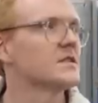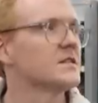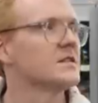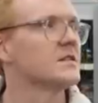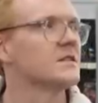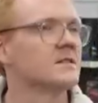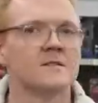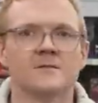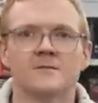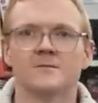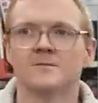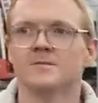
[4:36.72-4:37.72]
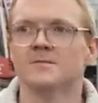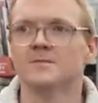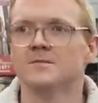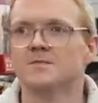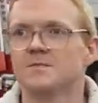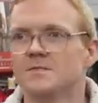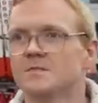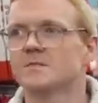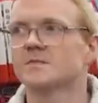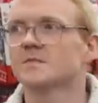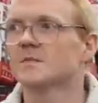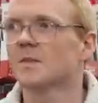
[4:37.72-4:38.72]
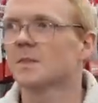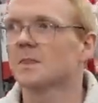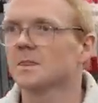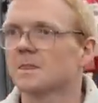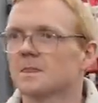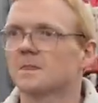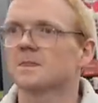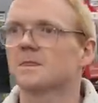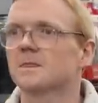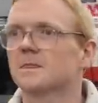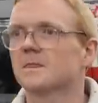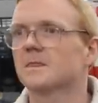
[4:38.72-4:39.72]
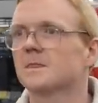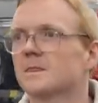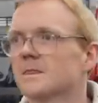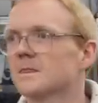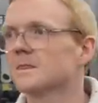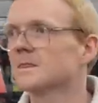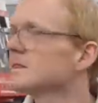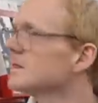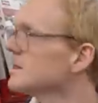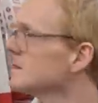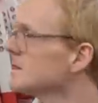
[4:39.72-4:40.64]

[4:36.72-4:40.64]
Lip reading: The person shown says nothing.